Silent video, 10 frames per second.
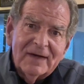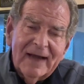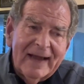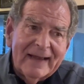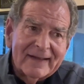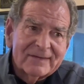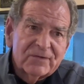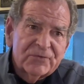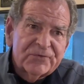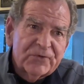
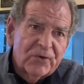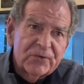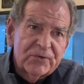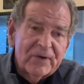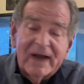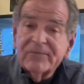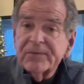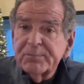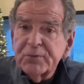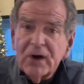And so you have
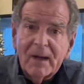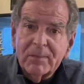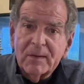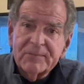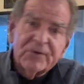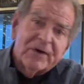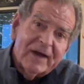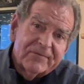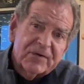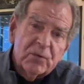a problem, you
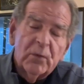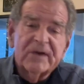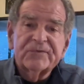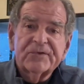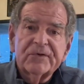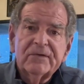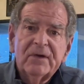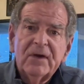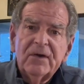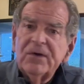have a question,
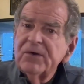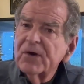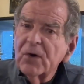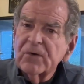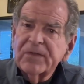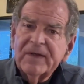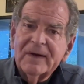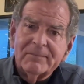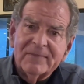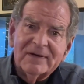you go to
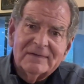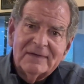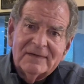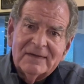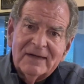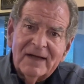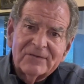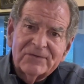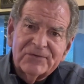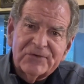them
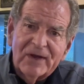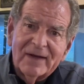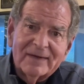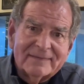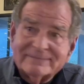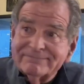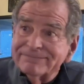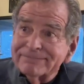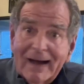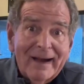and you say,
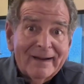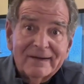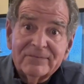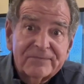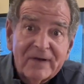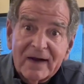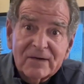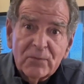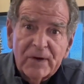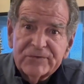I've got a
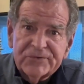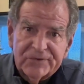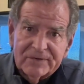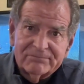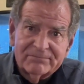question.